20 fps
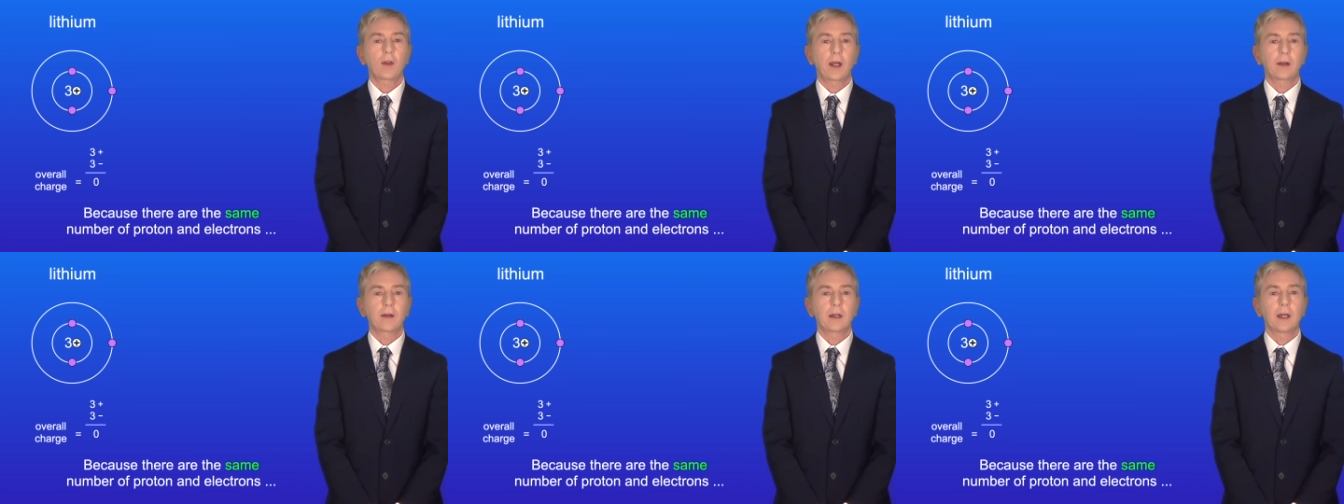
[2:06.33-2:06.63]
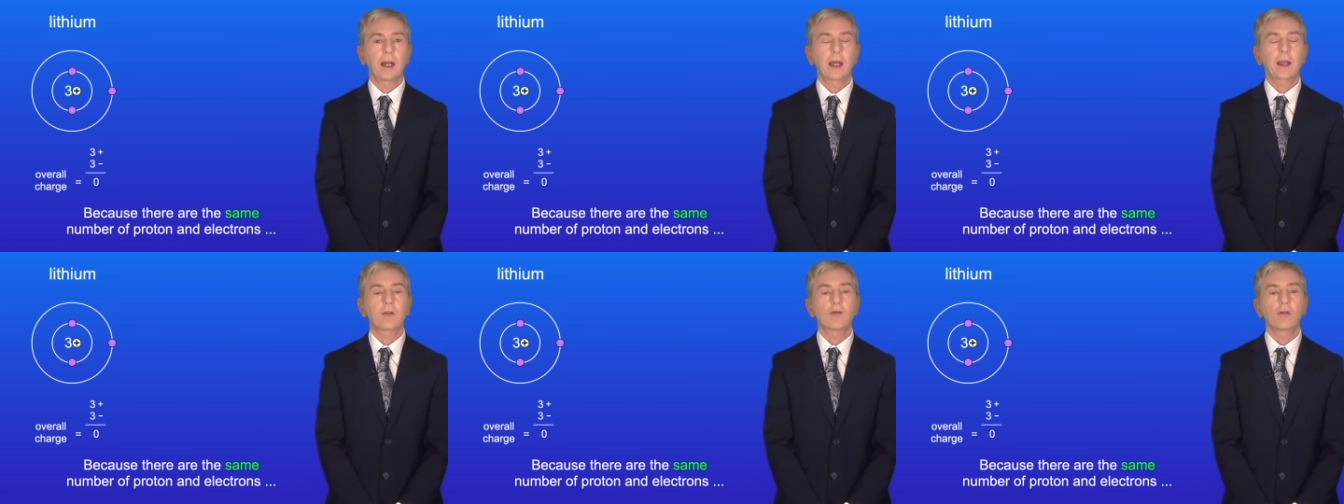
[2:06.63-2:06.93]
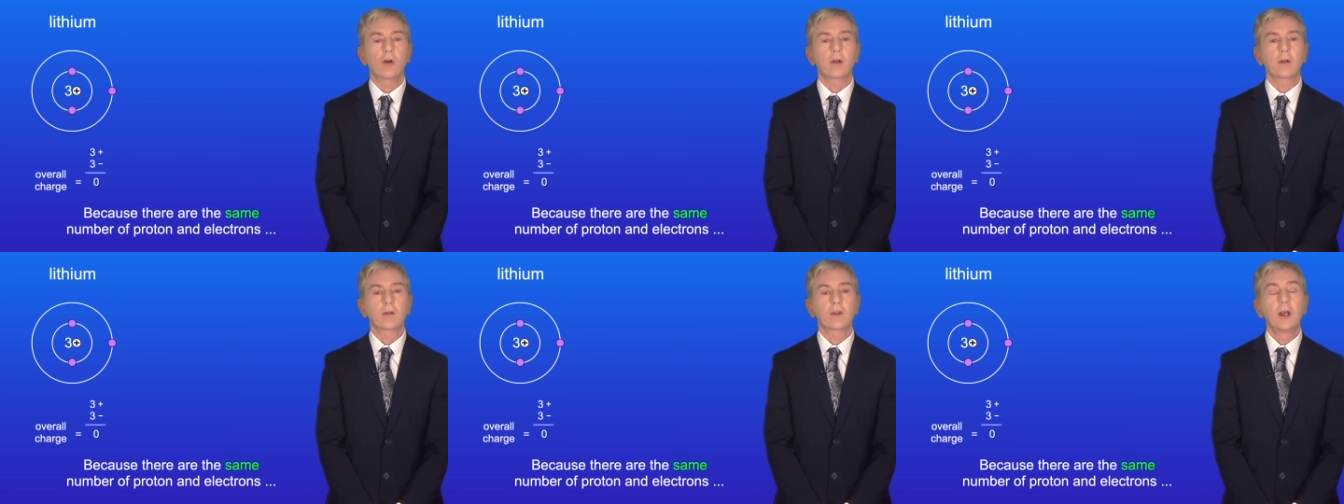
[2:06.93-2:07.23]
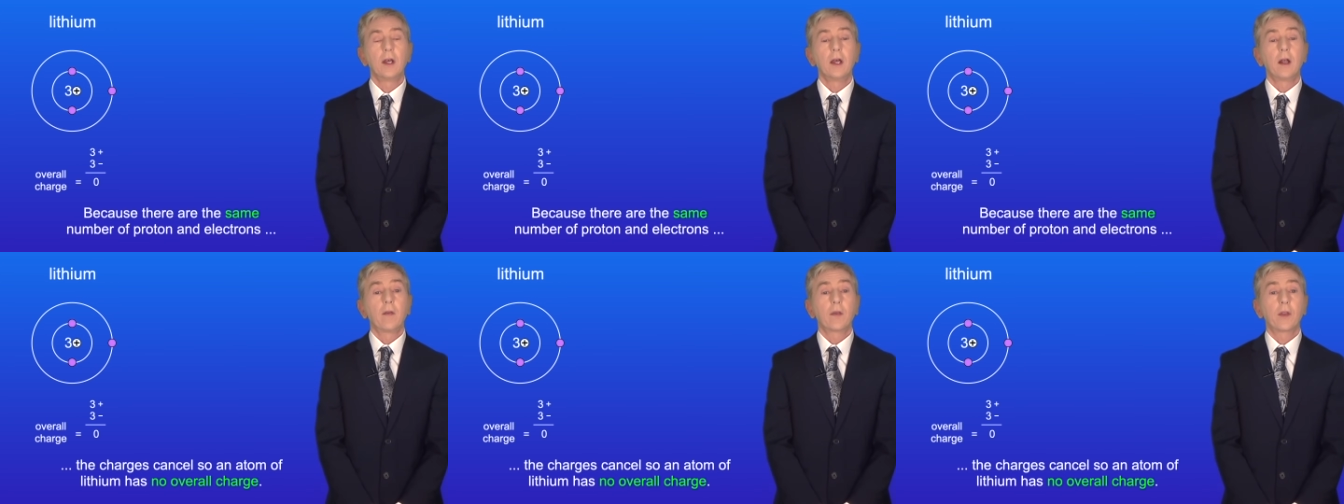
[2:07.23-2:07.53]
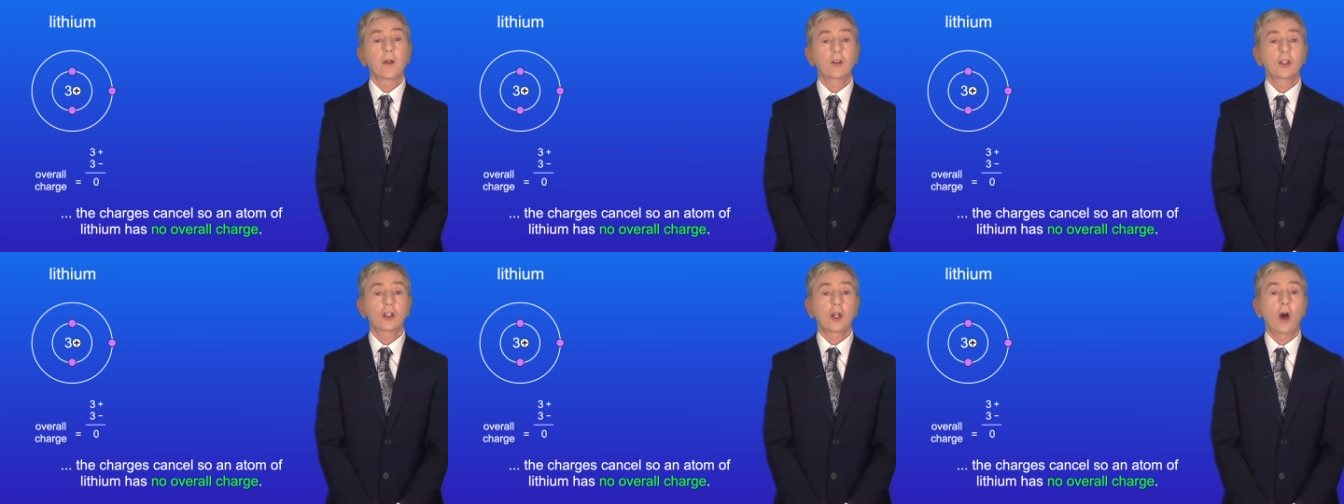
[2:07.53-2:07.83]
and electrons,
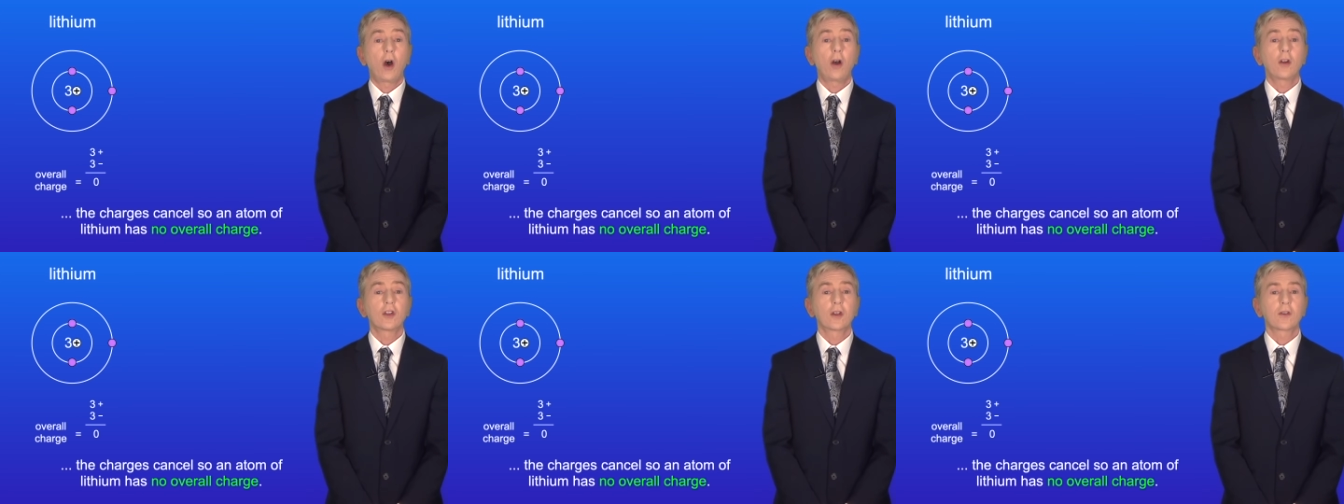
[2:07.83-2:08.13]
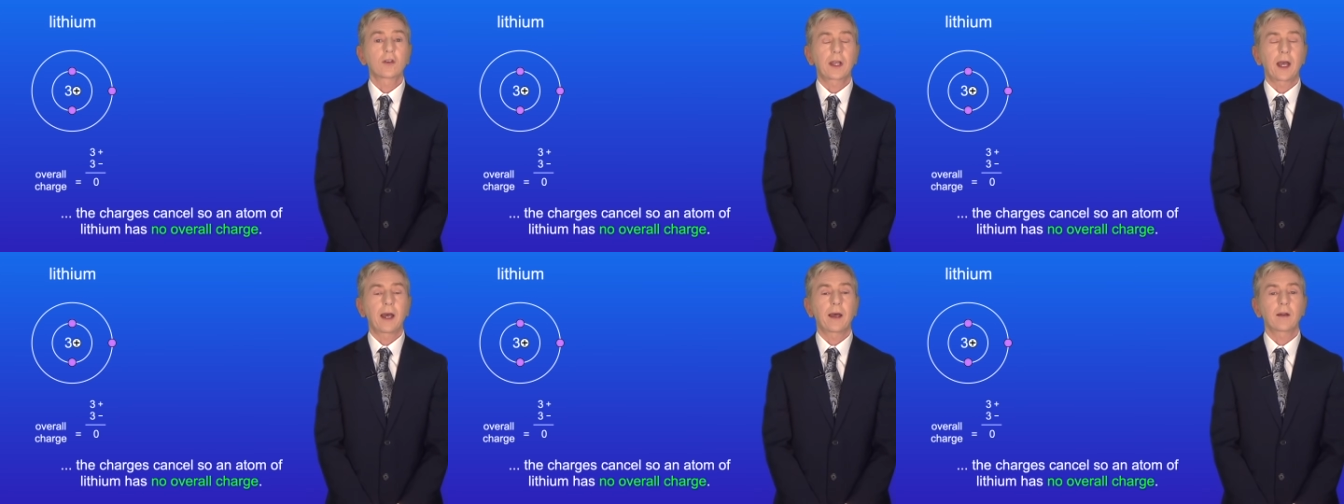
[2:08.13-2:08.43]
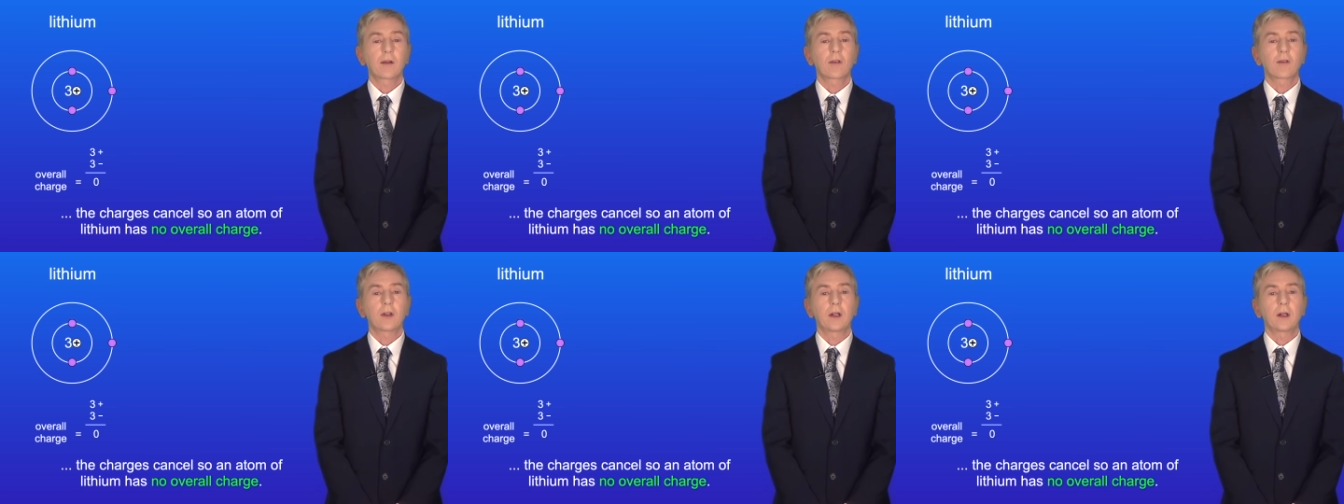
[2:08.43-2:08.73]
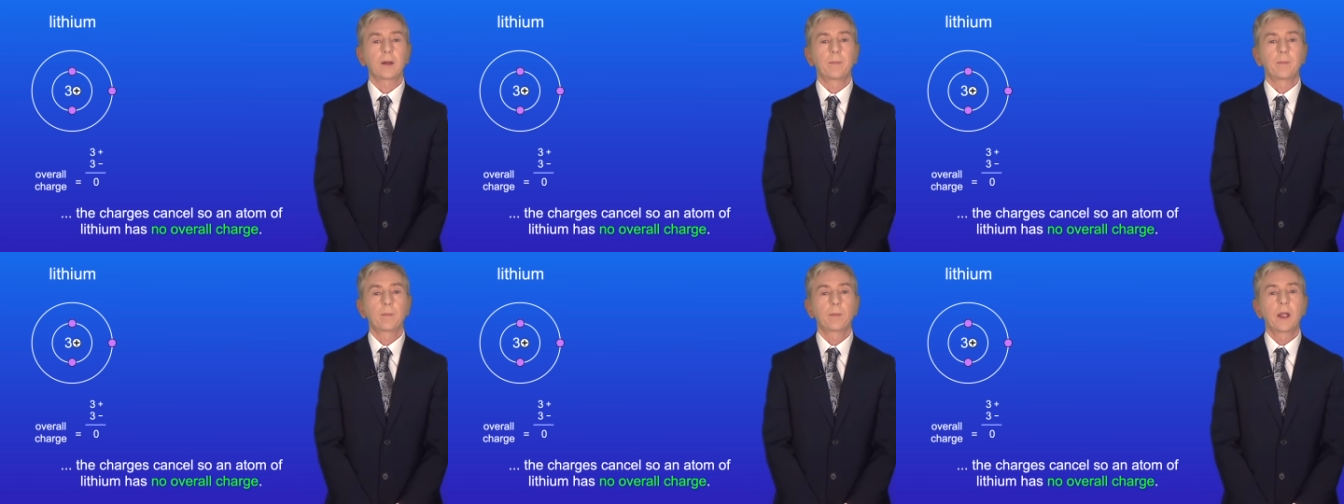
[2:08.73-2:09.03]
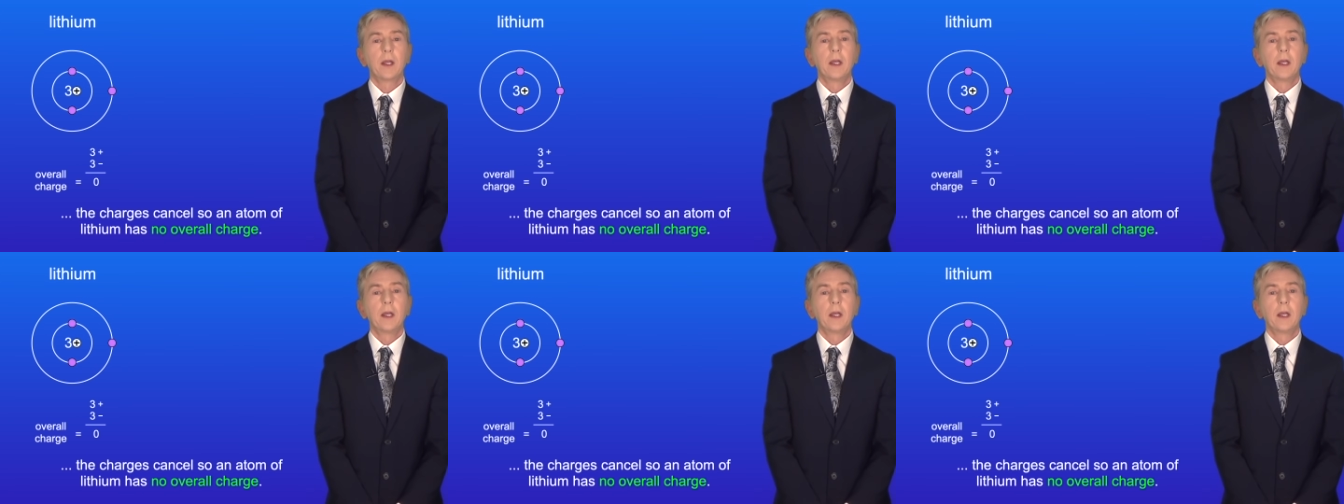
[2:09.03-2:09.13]
the charges cancel,